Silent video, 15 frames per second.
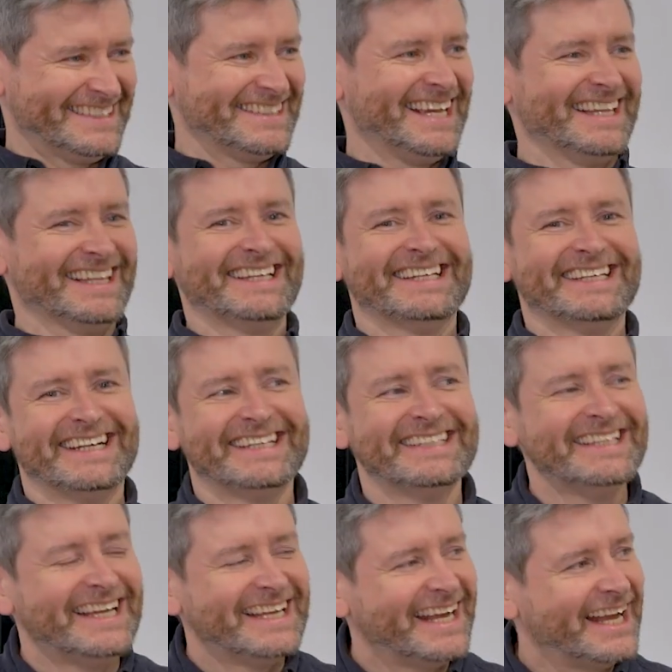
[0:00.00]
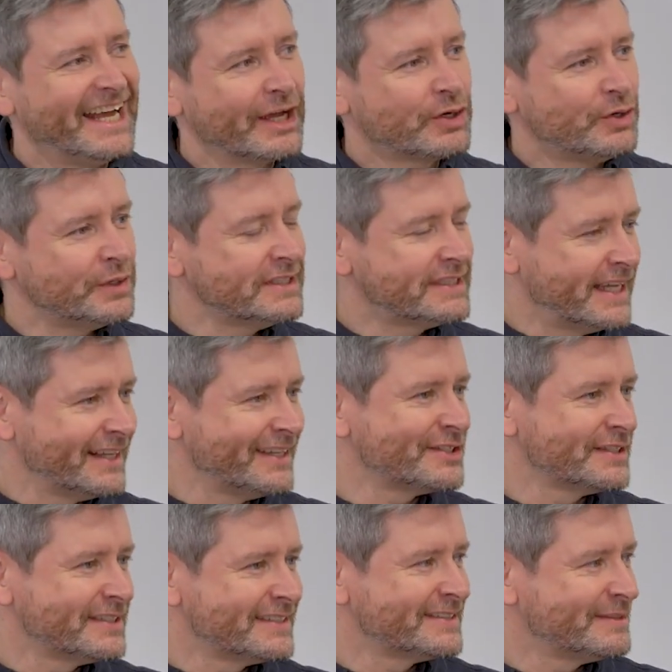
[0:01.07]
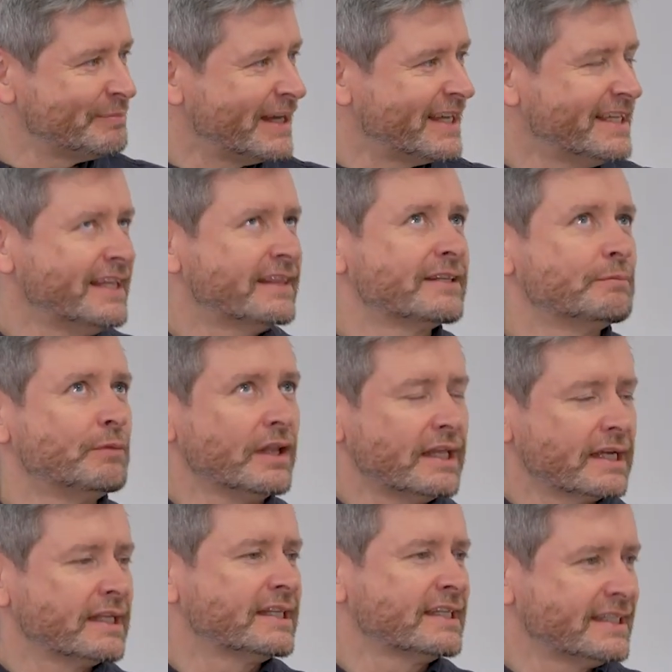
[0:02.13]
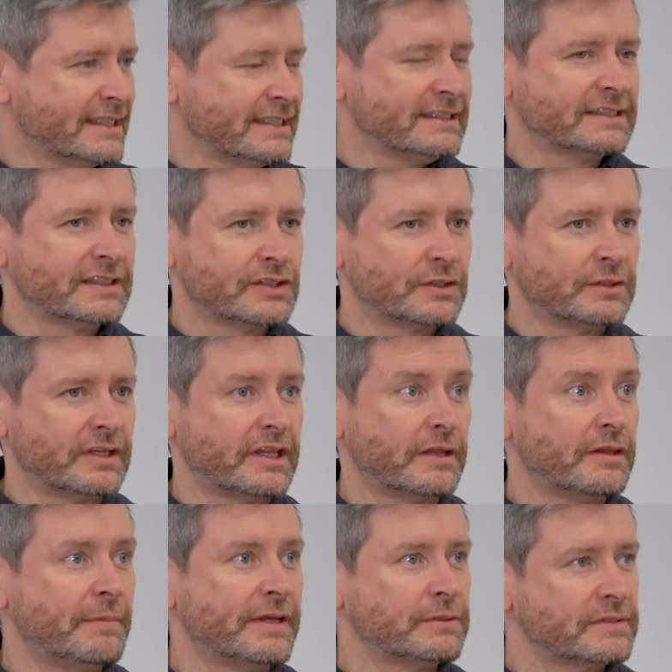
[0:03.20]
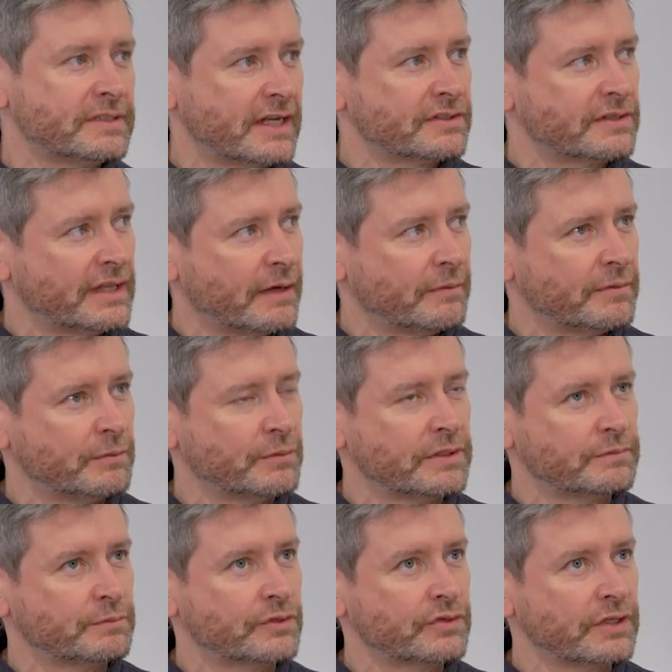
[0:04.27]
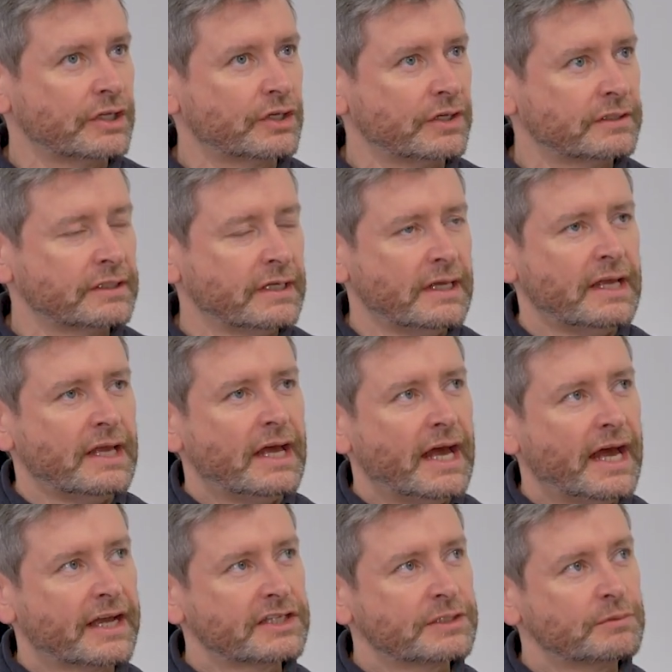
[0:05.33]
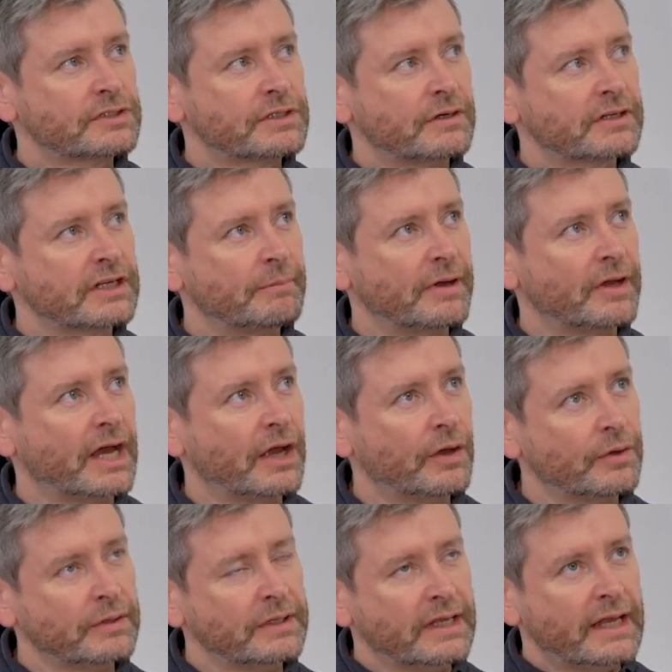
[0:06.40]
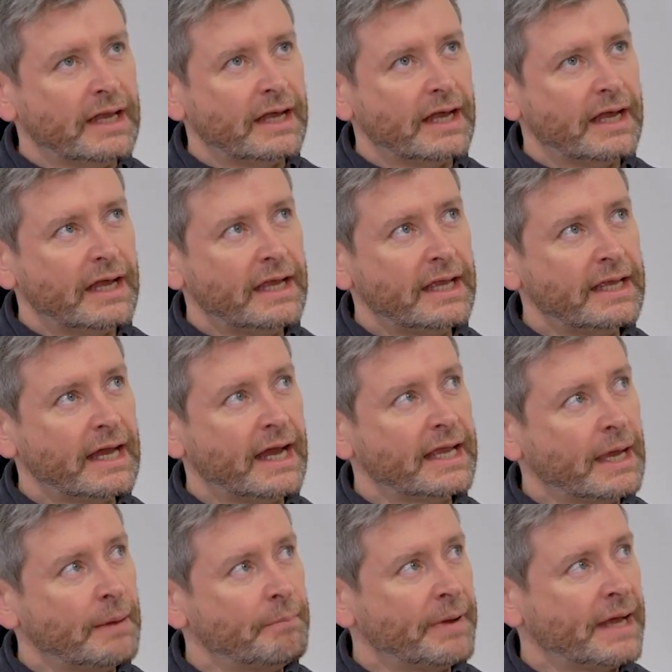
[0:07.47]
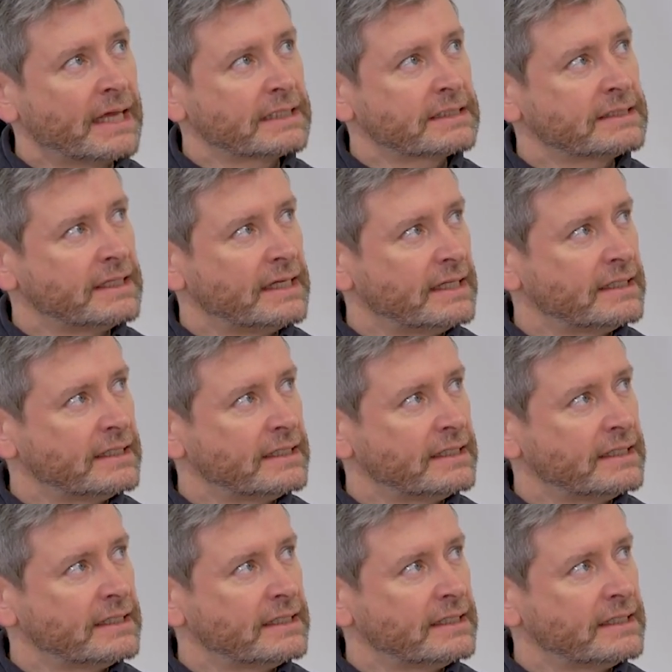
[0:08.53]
exactly, yeah. Co-Intelligence by Ethan Mollick, I think it is. So the middle section of that was really good because it was talking about how AI impacts